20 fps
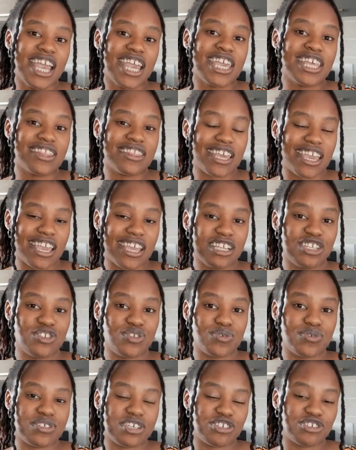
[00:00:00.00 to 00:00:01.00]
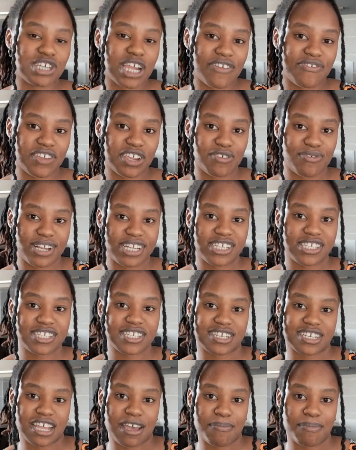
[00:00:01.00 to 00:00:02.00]
they do their traffic
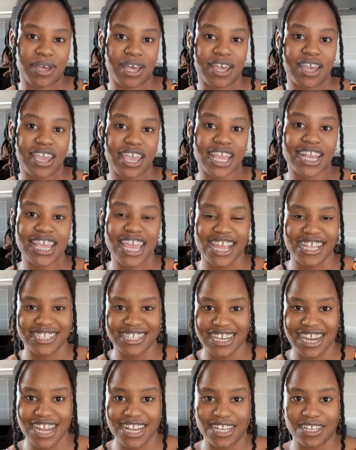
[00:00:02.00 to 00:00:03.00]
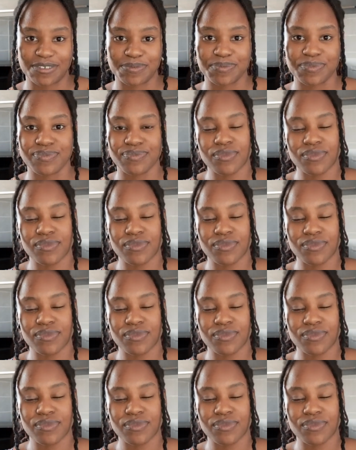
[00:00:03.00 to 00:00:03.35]
register number in KZN.